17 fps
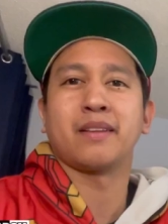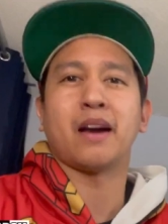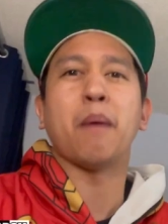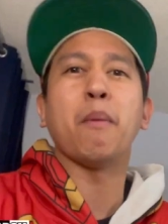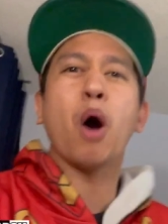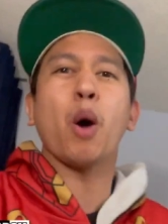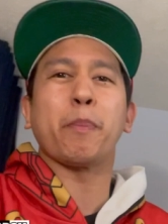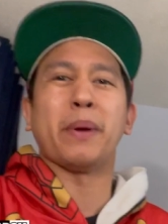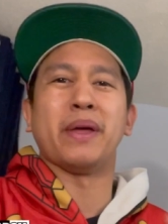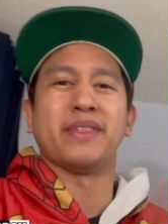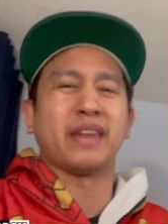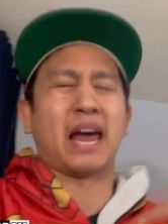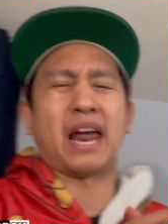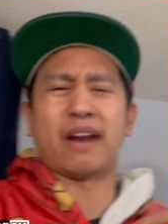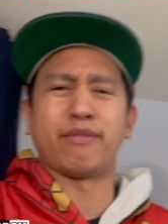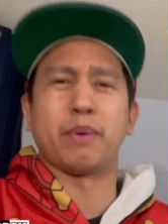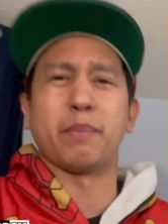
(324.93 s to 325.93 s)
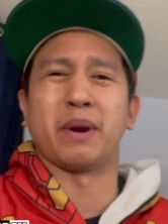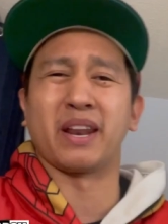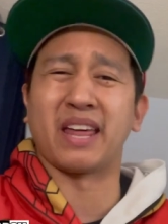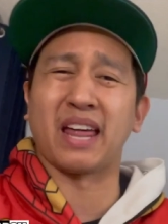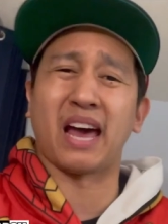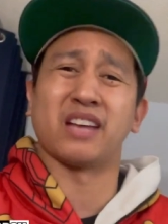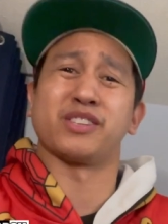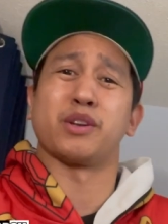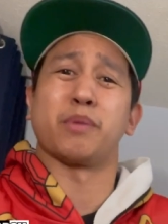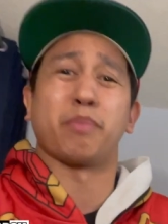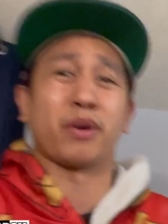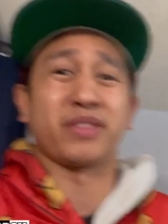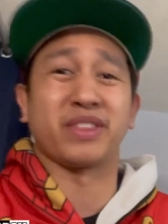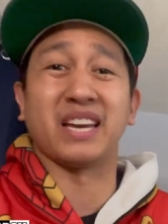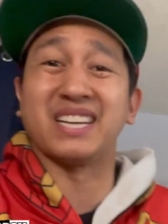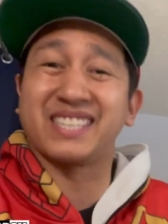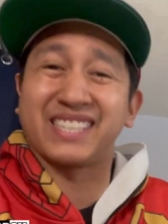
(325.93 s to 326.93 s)
I'm hoping that everybody that has their
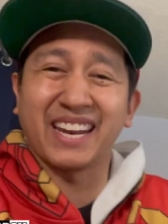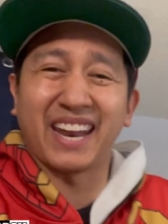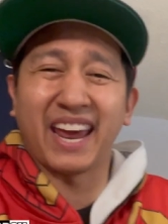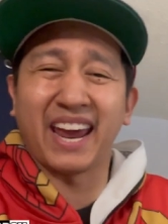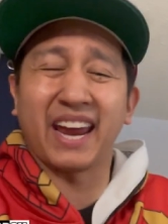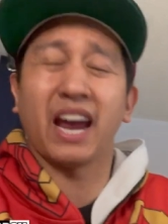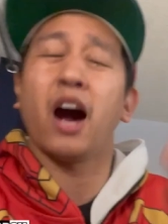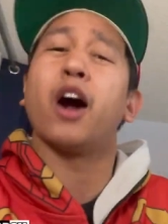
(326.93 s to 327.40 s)
birthdays today